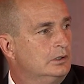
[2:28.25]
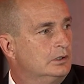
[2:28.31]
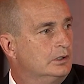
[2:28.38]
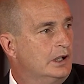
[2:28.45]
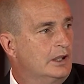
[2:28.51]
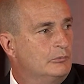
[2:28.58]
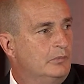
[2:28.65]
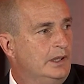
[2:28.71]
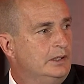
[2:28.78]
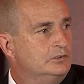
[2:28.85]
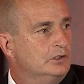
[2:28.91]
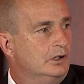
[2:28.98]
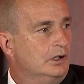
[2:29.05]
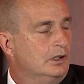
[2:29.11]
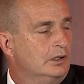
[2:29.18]
God made
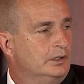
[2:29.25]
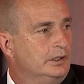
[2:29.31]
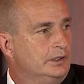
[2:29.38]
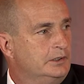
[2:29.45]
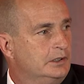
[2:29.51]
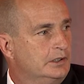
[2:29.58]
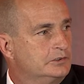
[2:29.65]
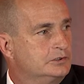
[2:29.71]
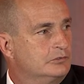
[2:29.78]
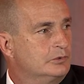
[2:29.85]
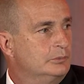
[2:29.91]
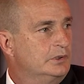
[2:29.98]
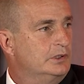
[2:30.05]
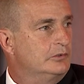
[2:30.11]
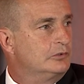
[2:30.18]
y'all and He cut you
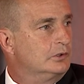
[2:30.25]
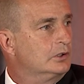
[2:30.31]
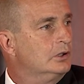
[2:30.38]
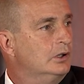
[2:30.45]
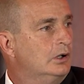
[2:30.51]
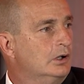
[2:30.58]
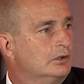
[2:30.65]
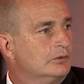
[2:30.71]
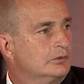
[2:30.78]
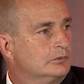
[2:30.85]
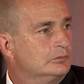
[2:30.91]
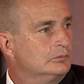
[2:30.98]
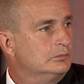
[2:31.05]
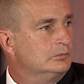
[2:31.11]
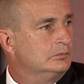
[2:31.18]
from a different cloth.
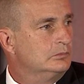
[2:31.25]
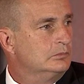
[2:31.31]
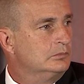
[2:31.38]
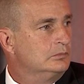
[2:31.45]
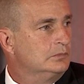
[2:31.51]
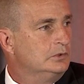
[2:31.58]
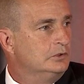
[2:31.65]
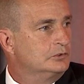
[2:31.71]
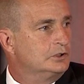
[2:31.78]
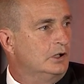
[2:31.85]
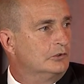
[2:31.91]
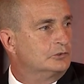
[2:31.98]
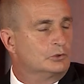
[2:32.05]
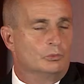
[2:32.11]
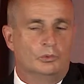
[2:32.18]
You're
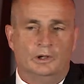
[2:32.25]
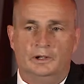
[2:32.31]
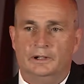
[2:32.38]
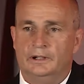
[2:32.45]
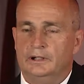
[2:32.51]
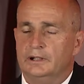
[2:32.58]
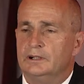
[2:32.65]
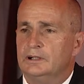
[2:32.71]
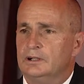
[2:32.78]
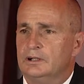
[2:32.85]
taught to run in.